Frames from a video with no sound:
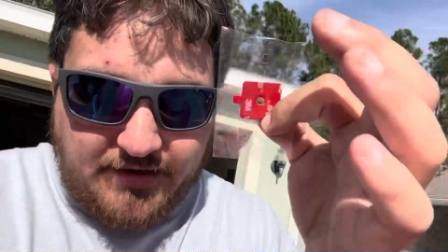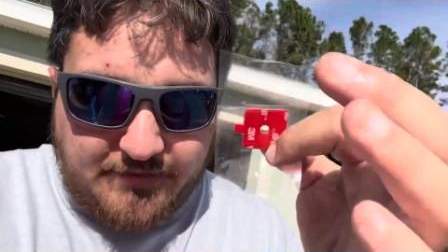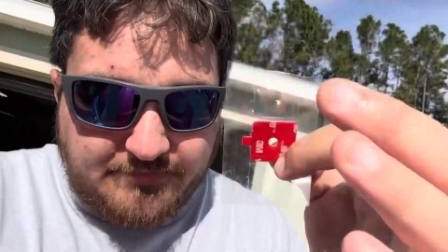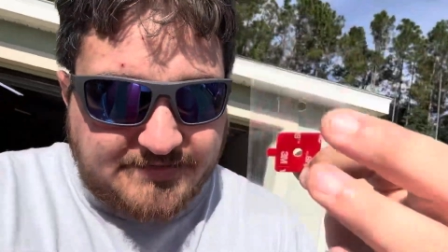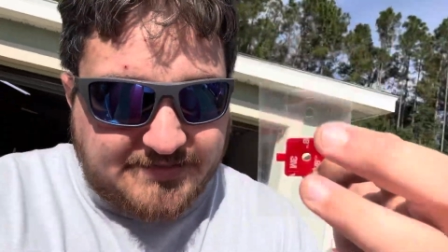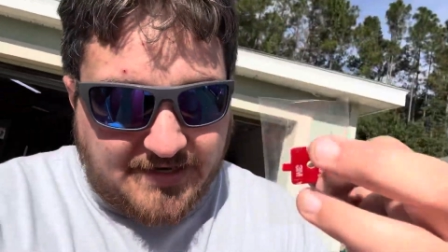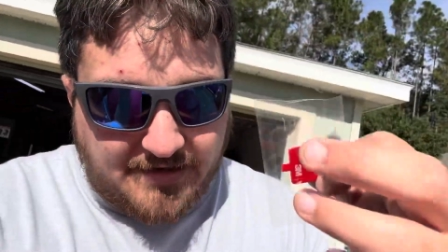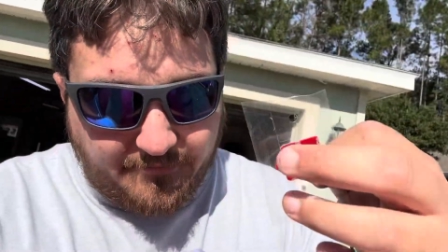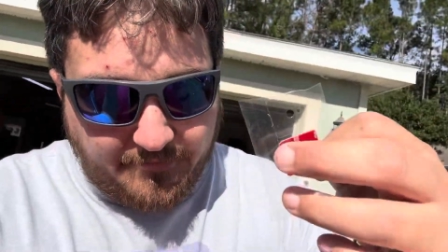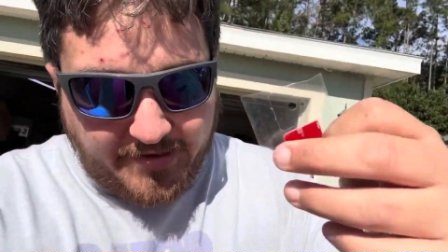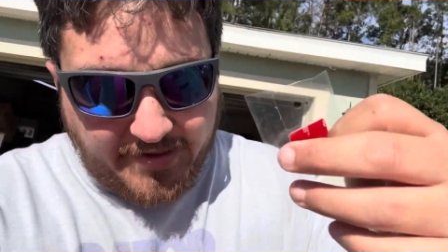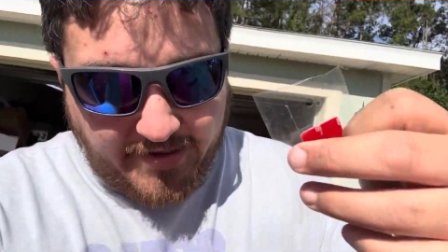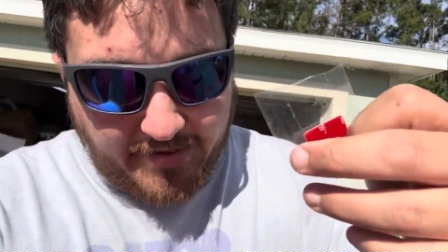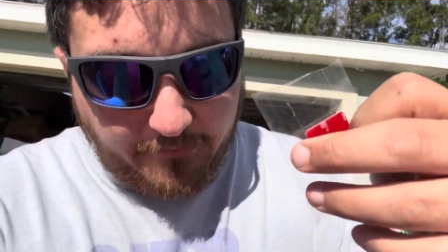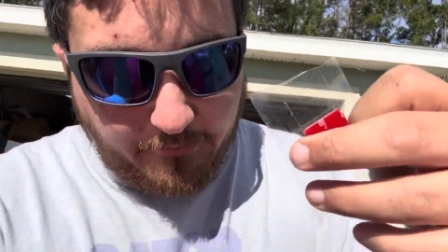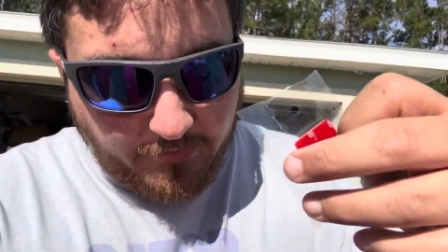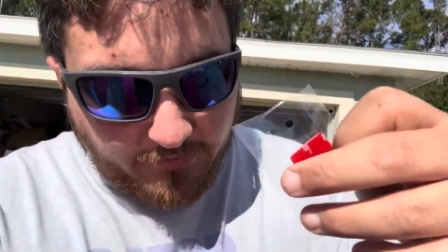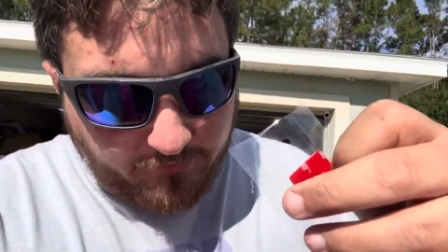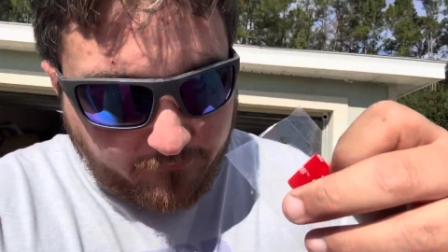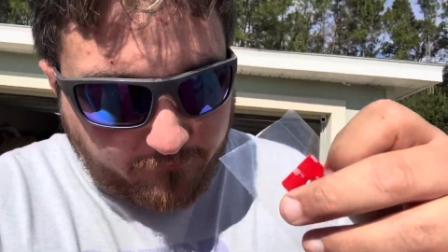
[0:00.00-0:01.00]
M's not
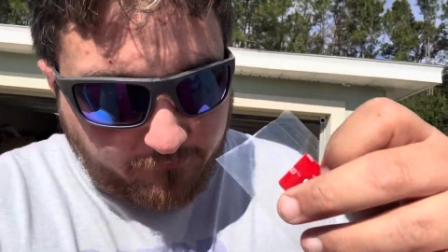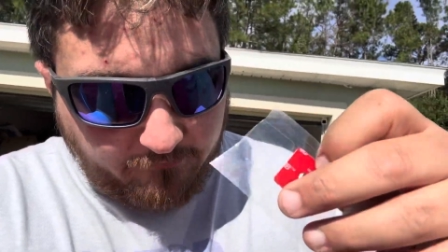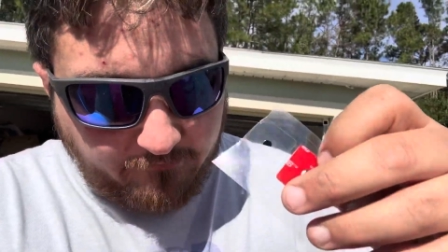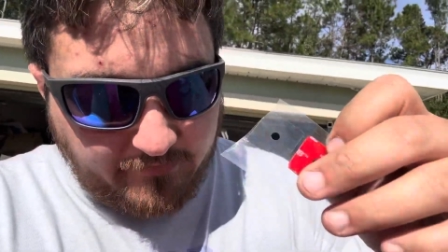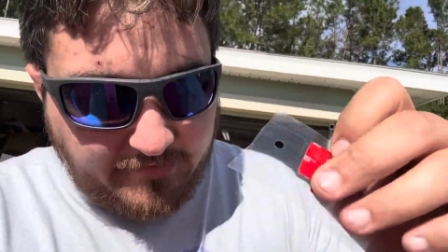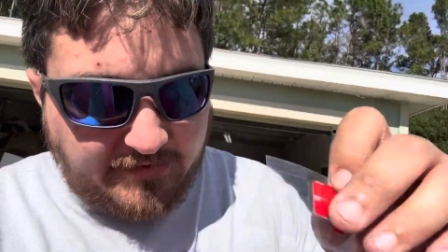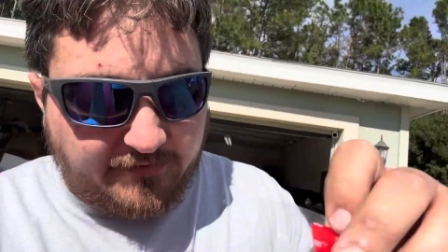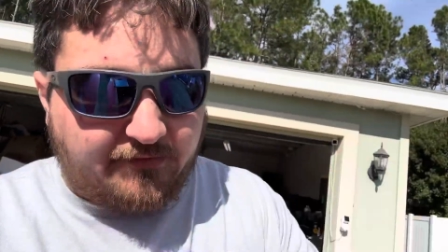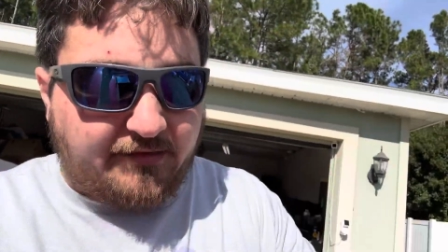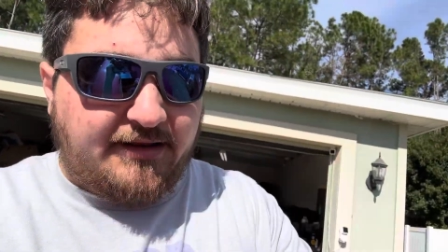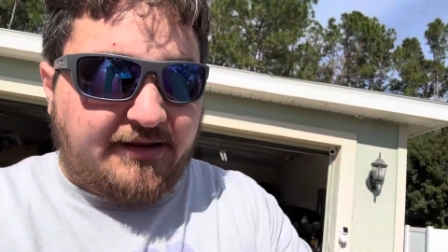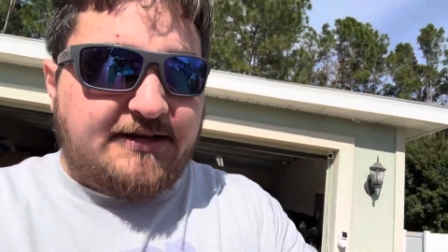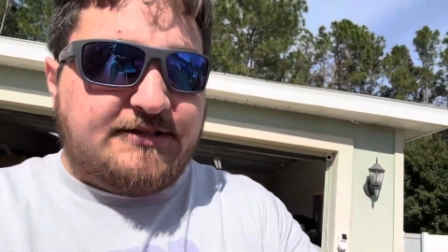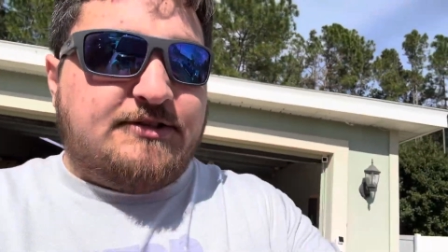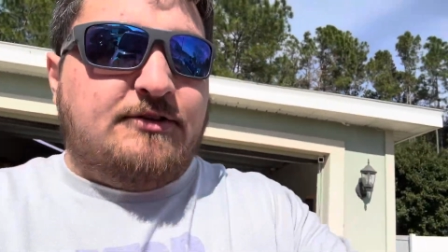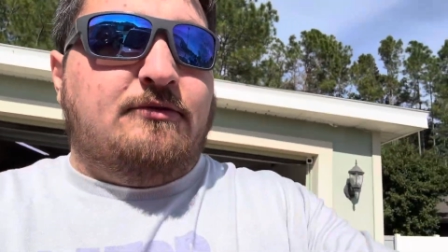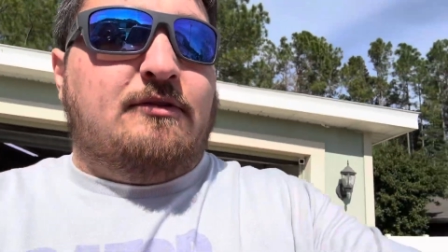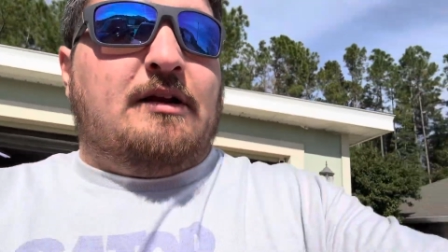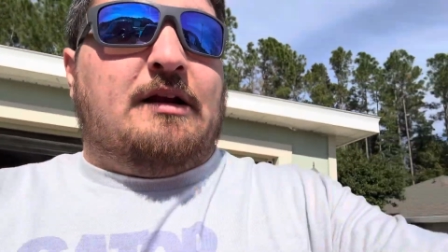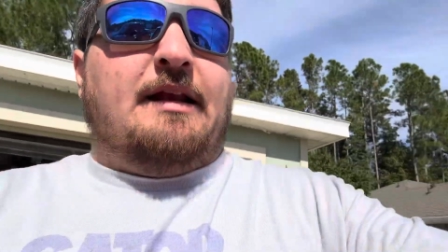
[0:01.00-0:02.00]
bad, but unless
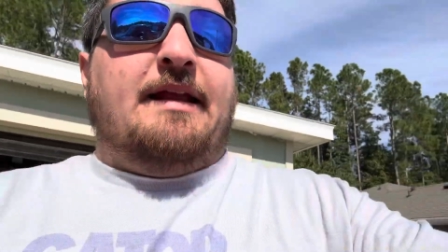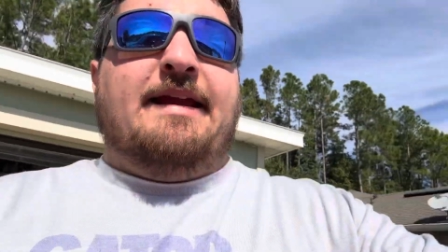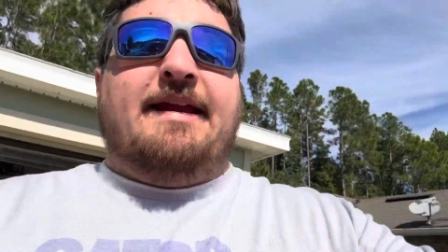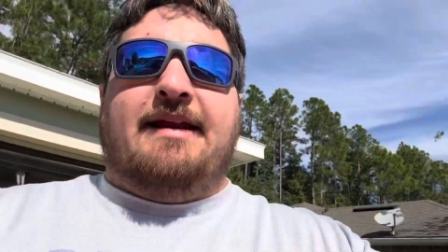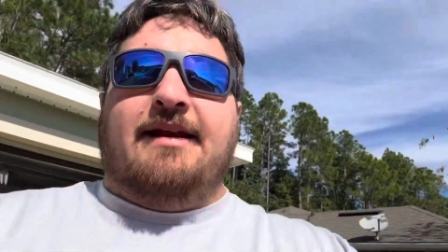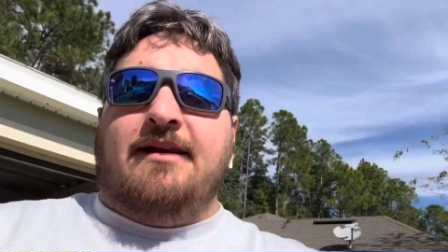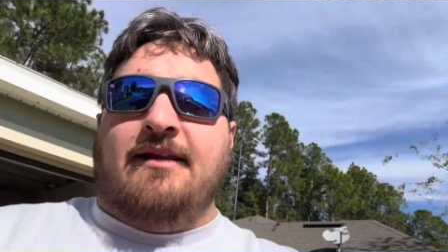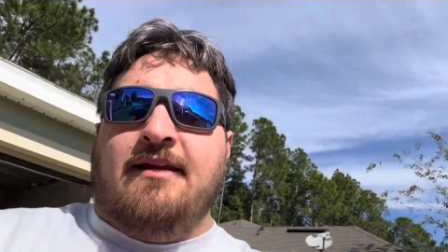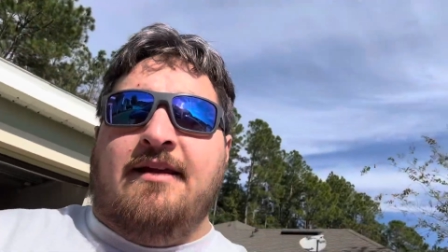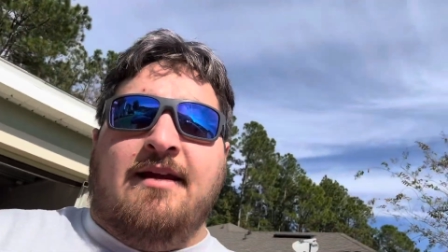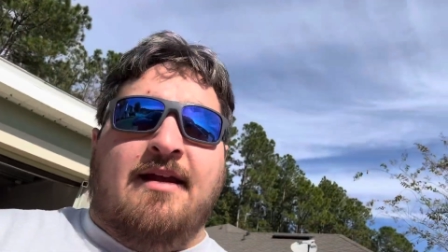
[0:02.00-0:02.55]
you clean